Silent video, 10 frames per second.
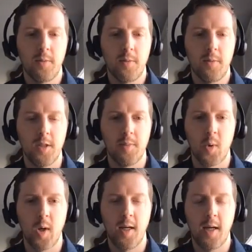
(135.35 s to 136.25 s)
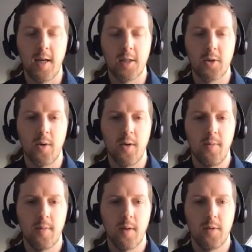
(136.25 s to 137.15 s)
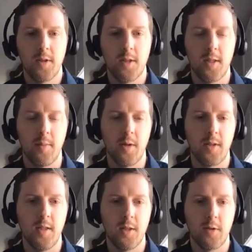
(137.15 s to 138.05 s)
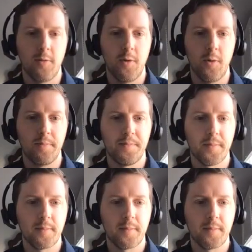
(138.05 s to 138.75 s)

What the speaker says: which is marine gas oil, which is similar to diesel fuel,